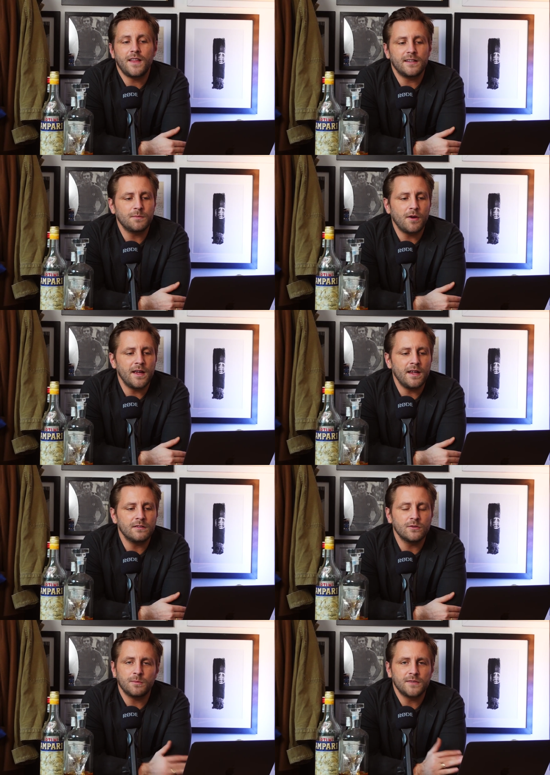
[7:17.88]
that's my
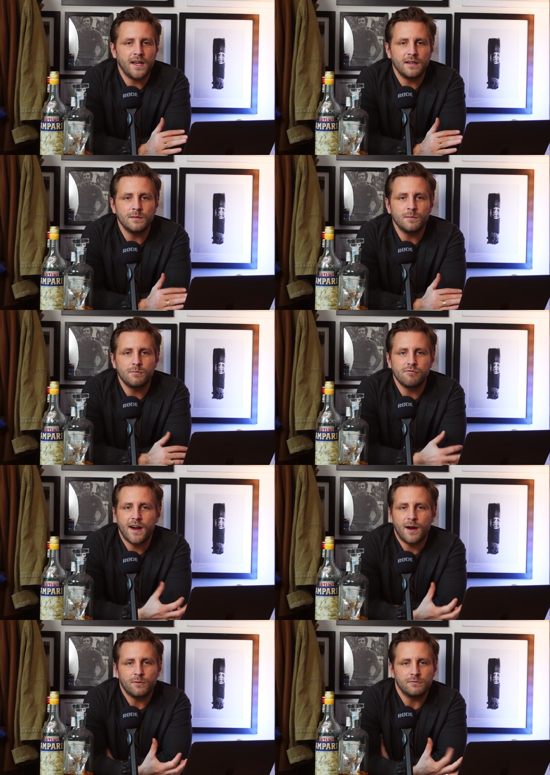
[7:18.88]
top 10
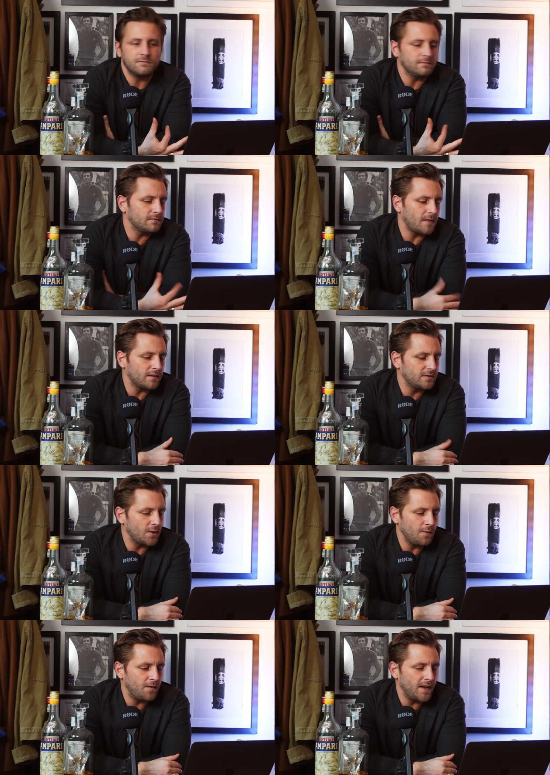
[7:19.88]
brown
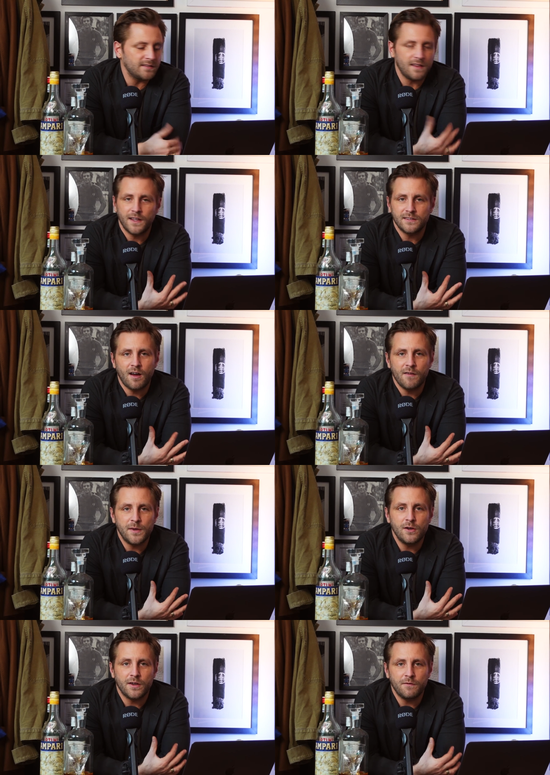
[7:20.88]
suit fits, the things that I've
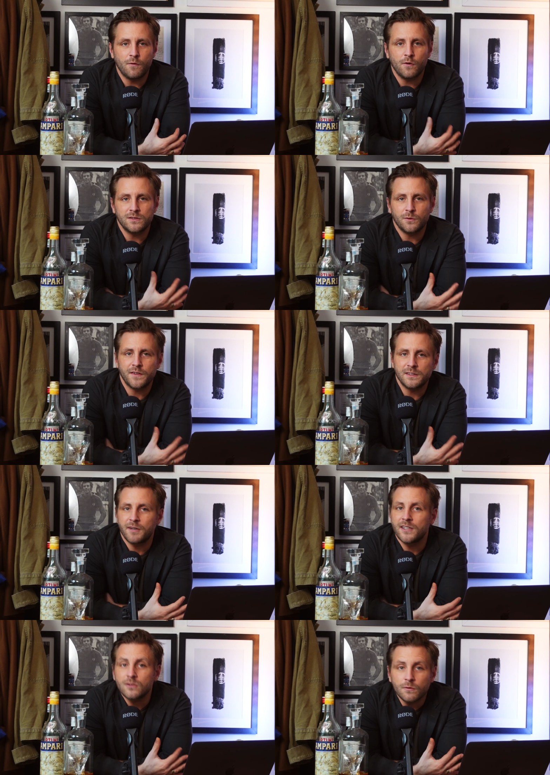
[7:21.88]
been looking for, sort of
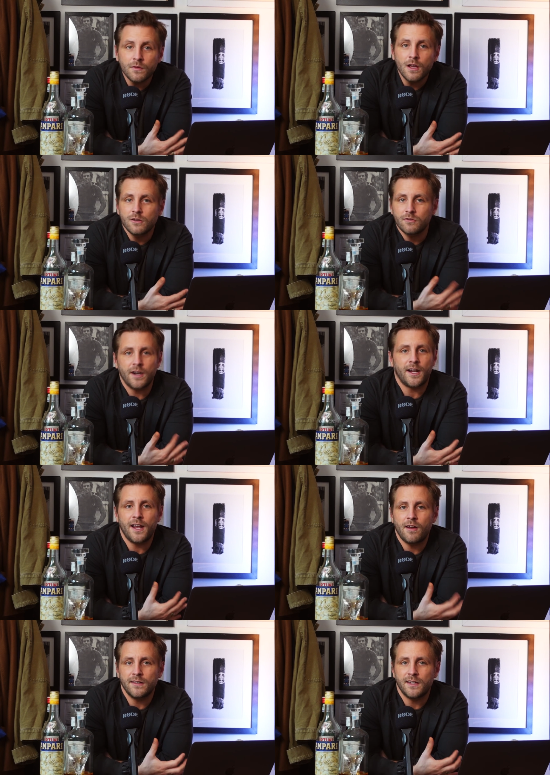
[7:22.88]
inspirational, trying to
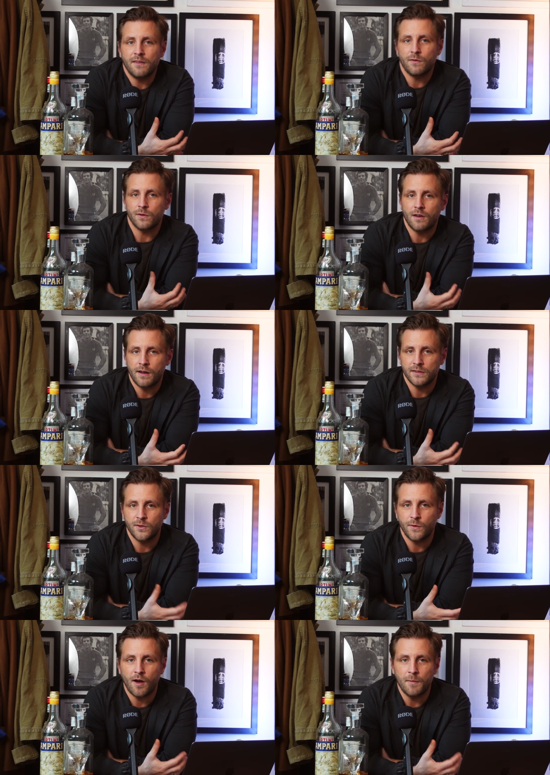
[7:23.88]
get an idea of the kind of
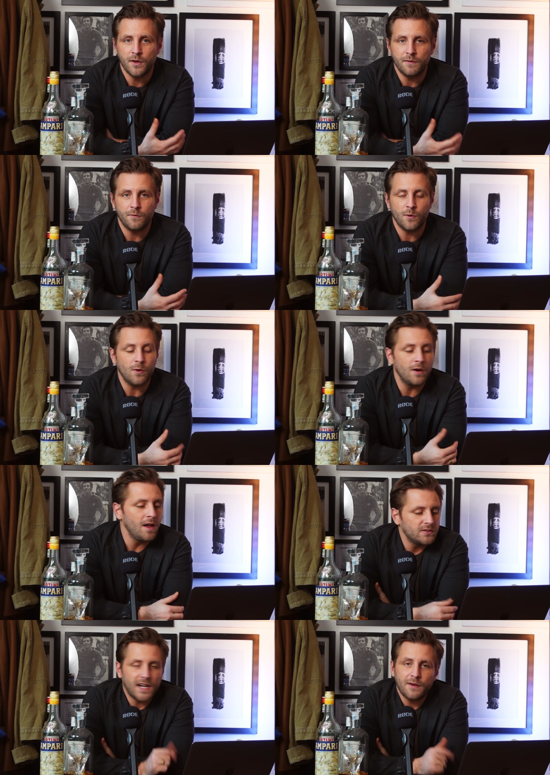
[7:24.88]
suit that I'm looking for.
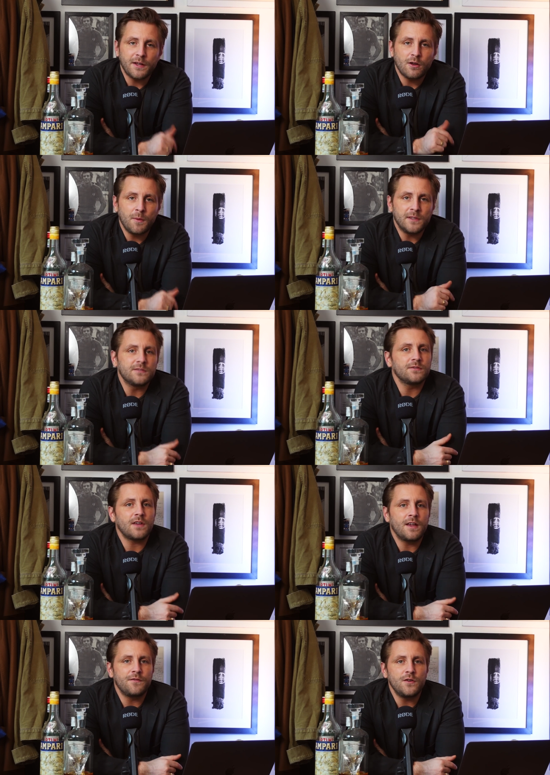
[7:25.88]
Shout out in comments
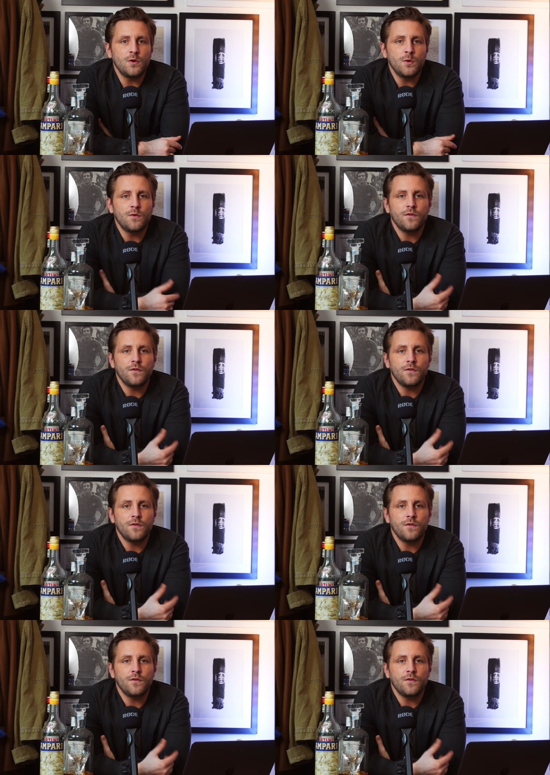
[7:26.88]
if you